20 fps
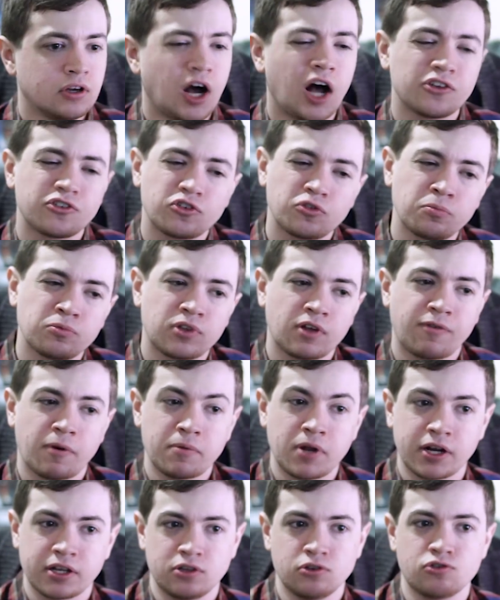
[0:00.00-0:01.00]
Also some stuff I'm
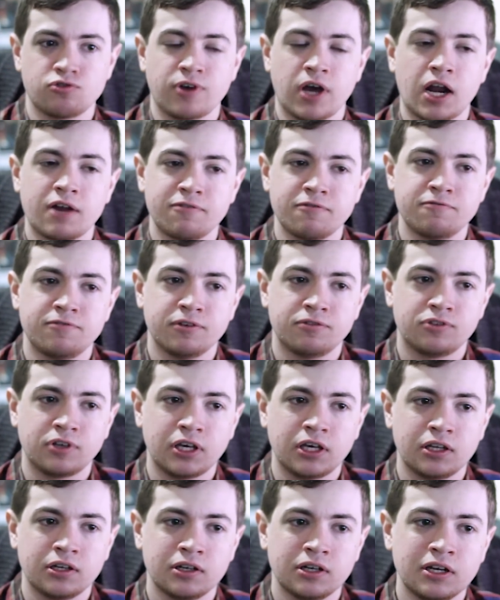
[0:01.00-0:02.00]
not a huge fan of in
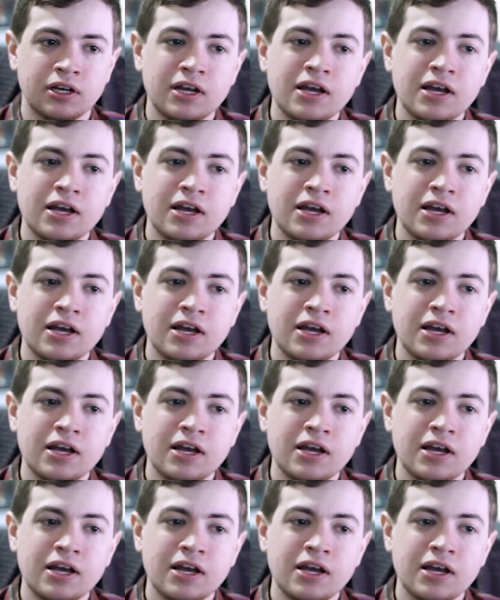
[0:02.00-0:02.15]
15.